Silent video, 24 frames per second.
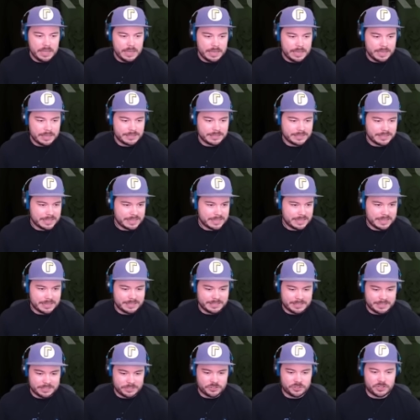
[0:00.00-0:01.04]
Is this, is
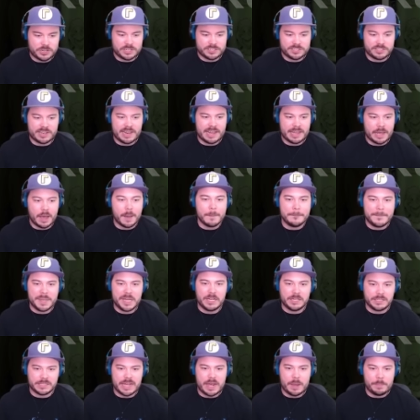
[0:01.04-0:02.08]
this just like a
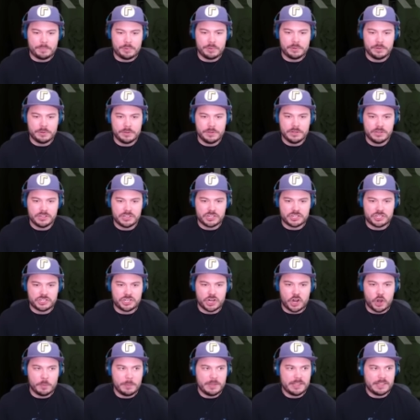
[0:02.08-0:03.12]
build-up to
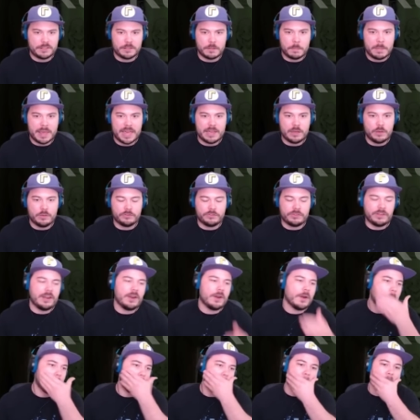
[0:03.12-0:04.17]
show me that the mangle's
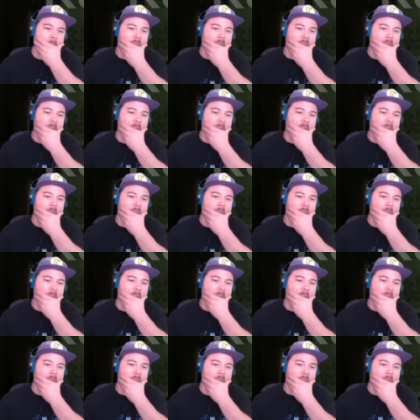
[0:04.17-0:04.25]
here?